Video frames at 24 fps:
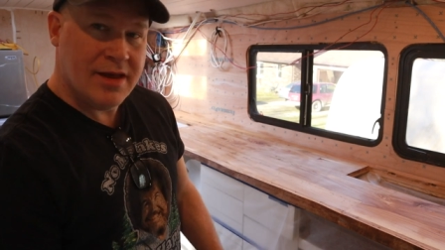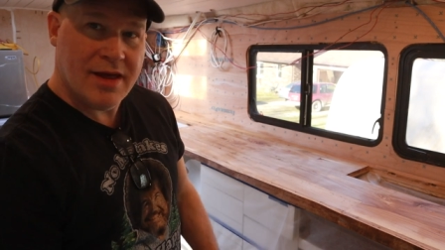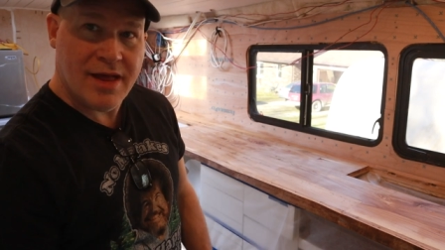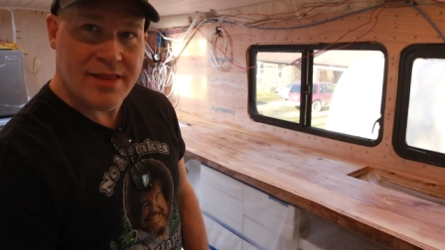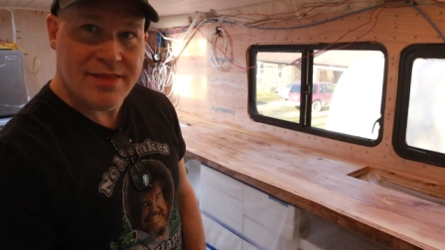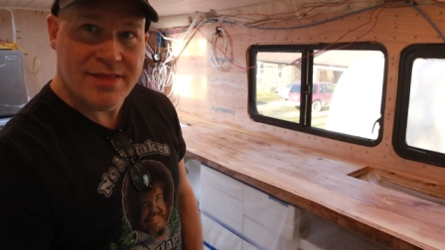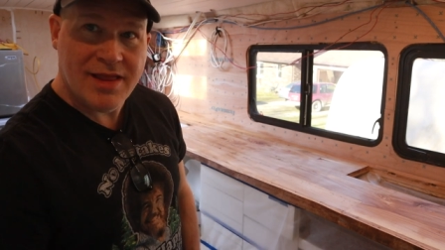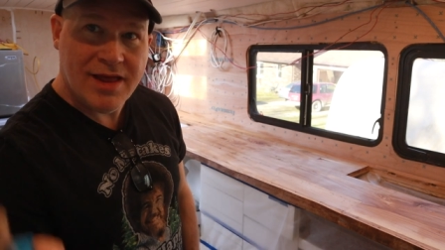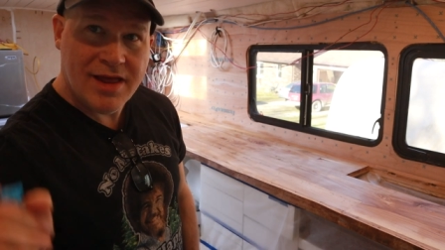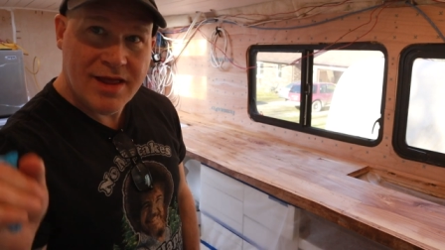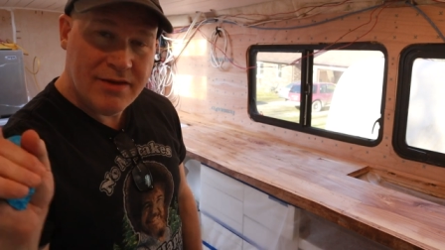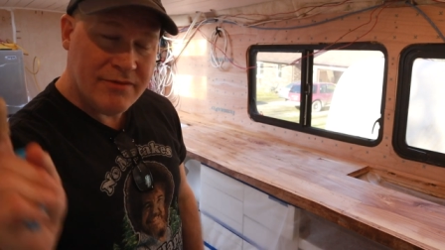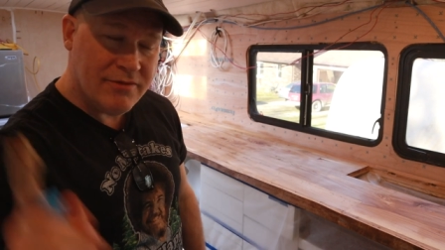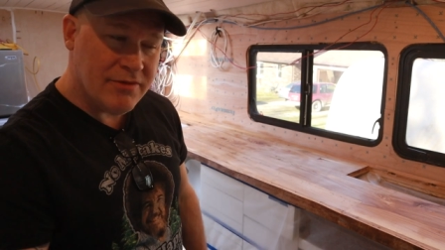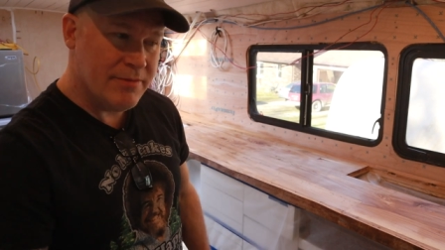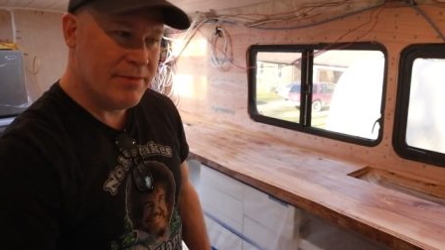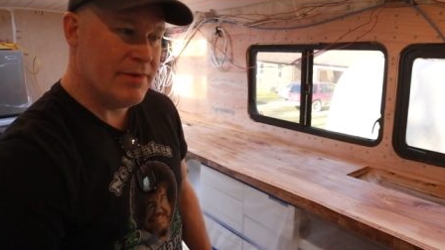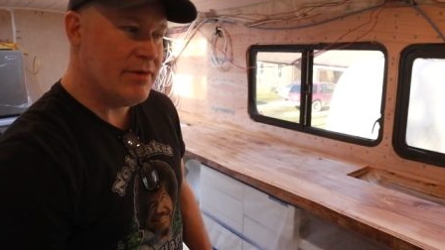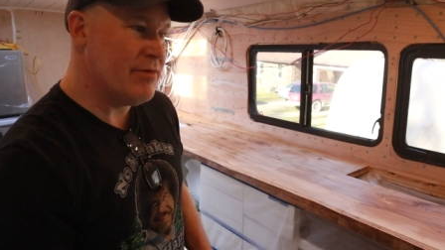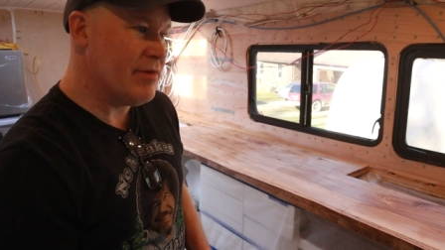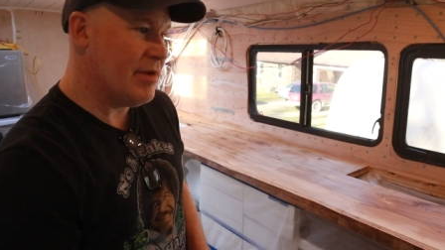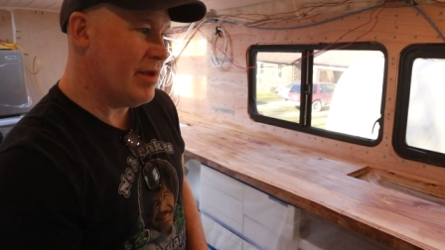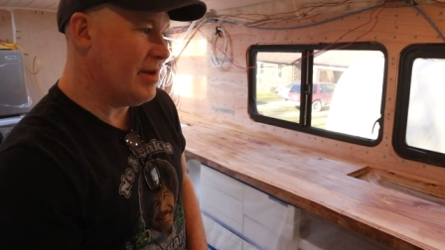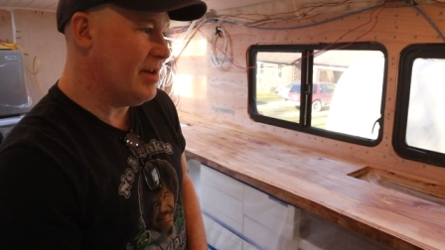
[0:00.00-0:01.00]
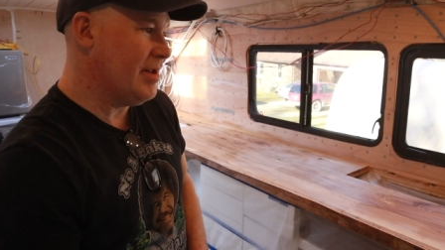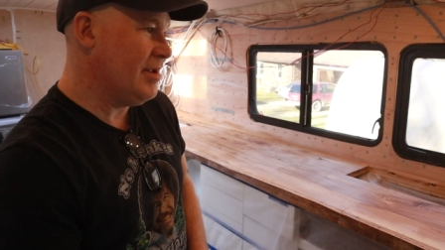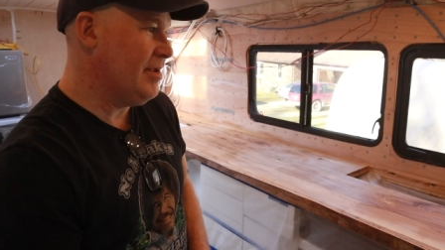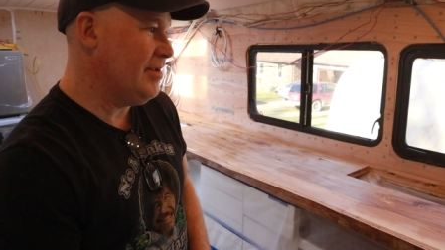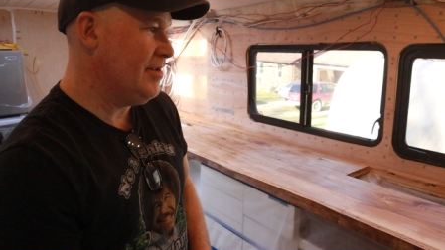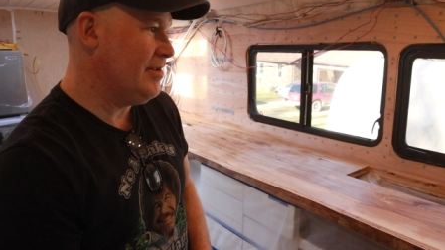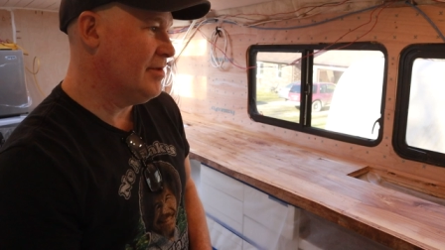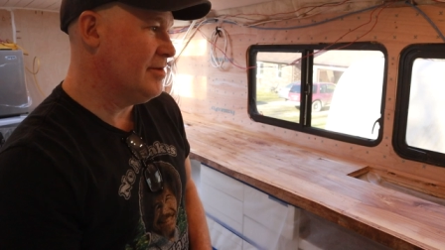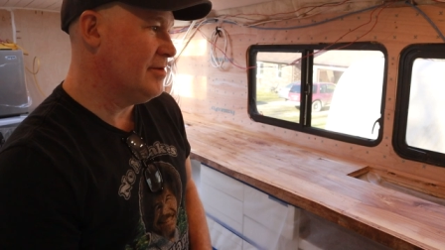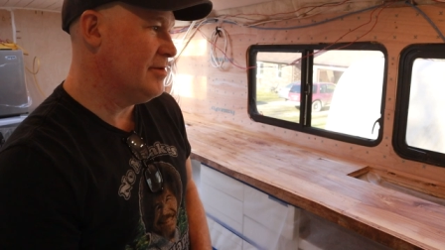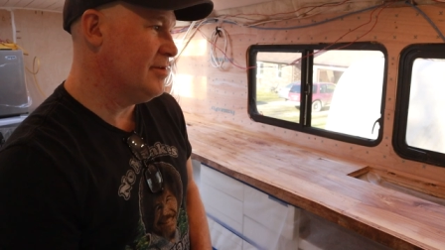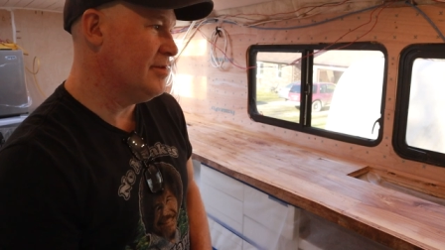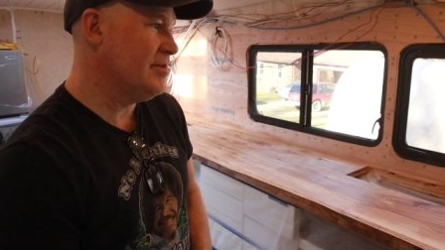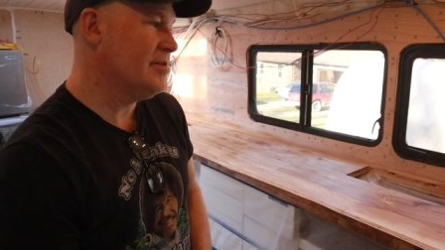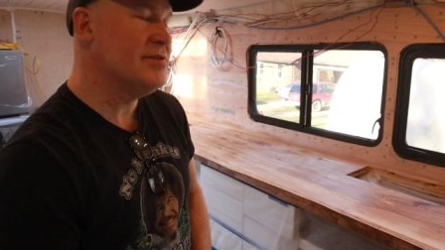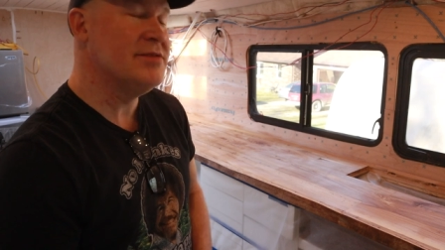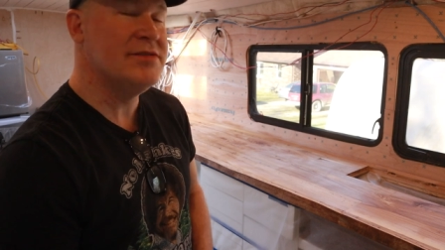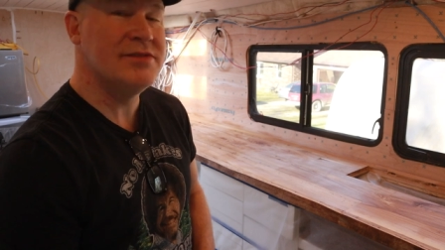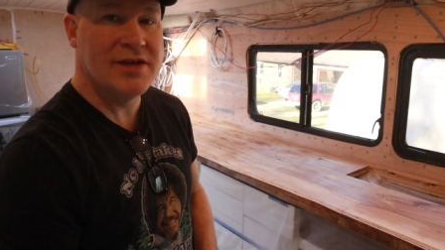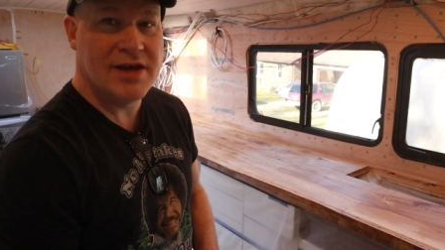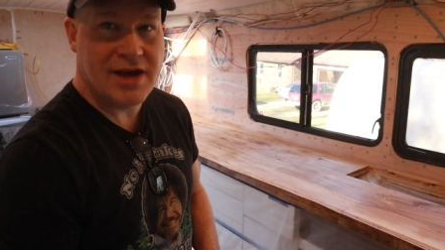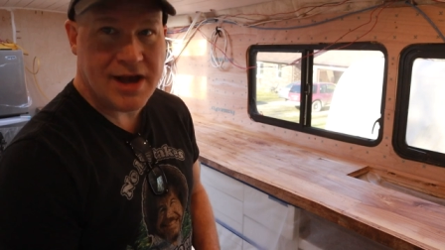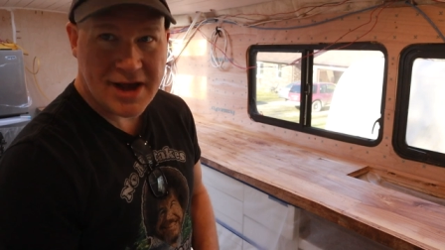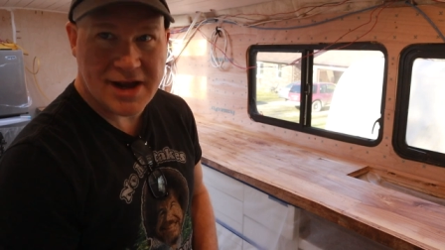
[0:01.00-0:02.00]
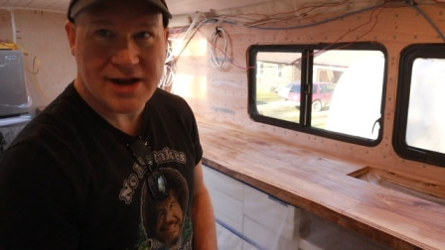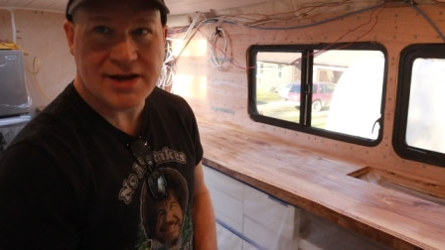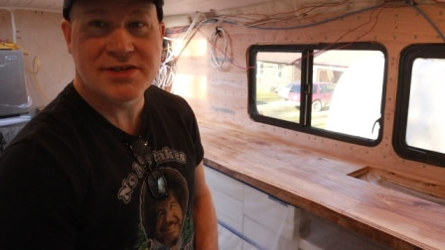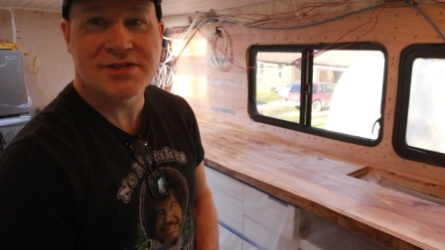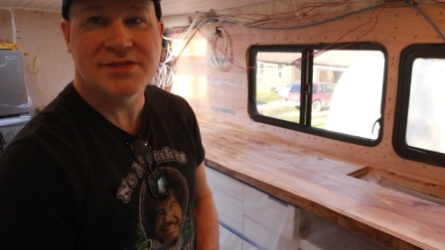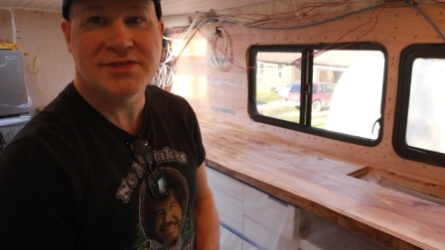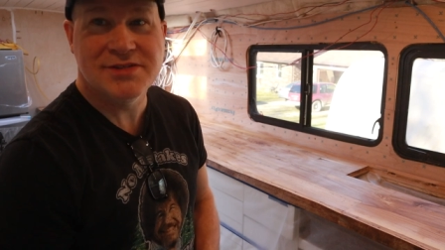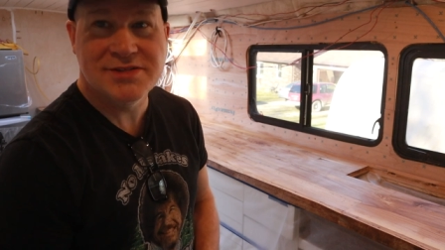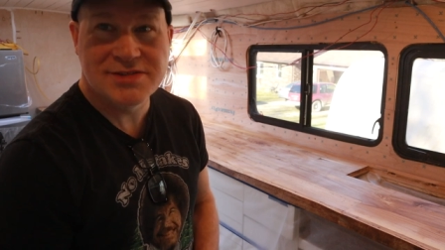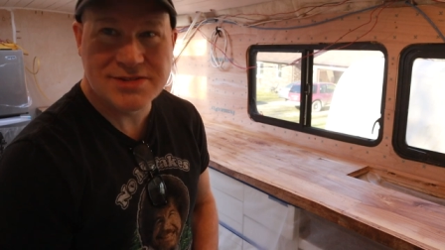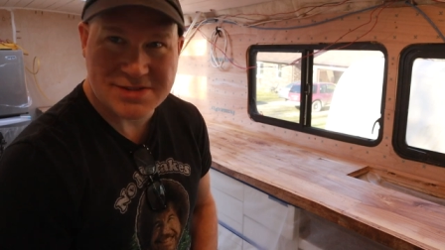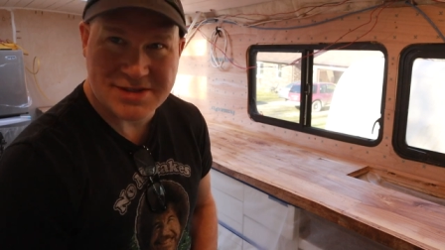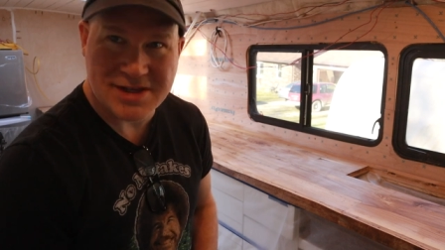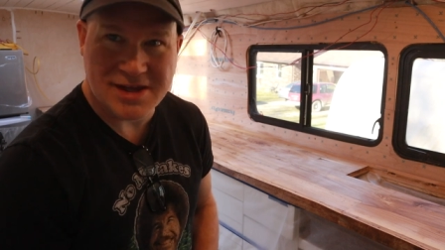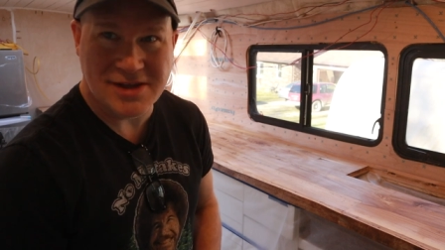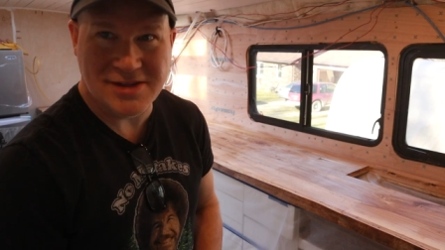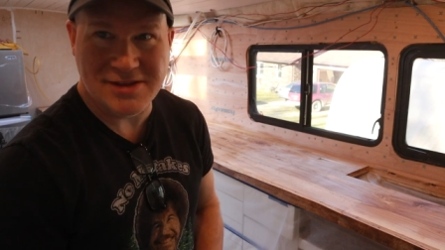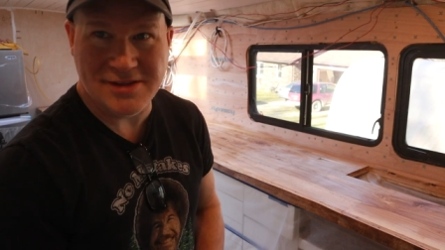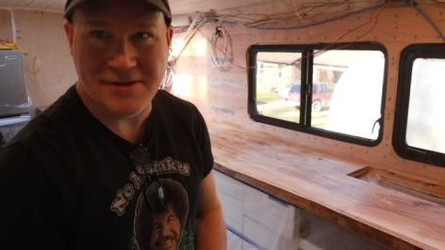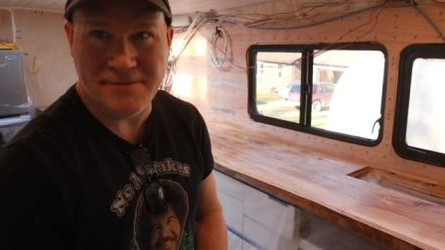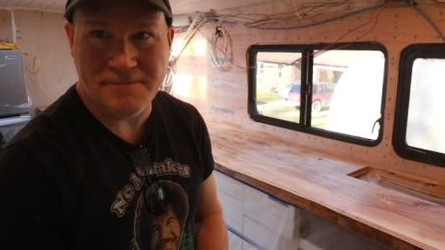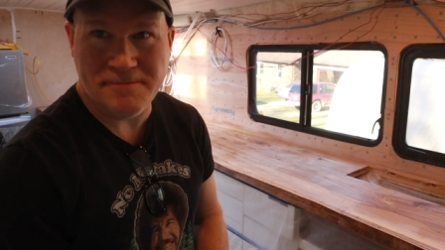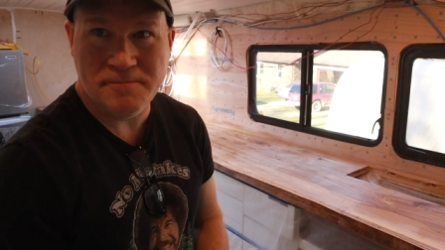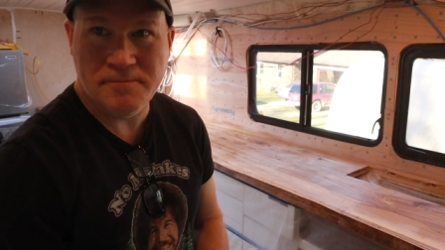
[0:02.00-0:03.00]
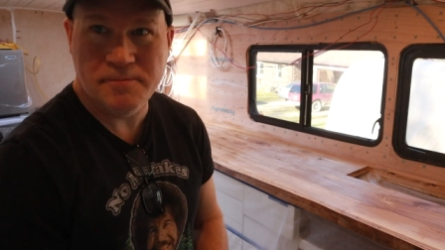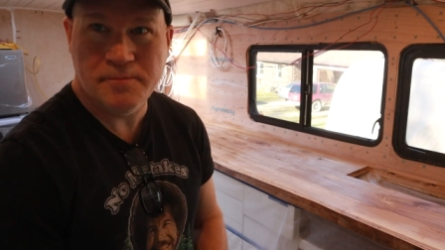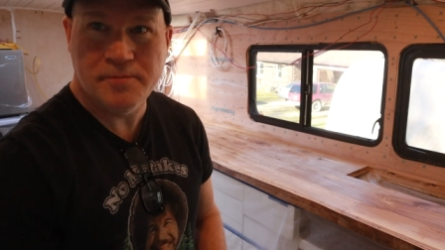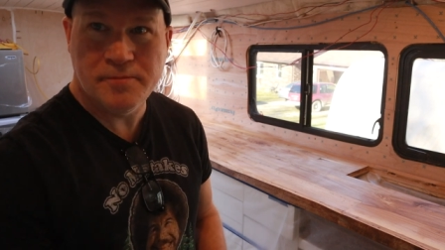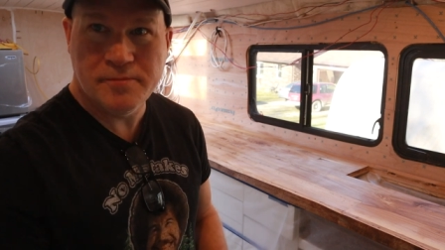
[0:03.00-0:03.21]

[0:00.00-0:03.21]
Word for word: and then we'll be ready to actually stain them.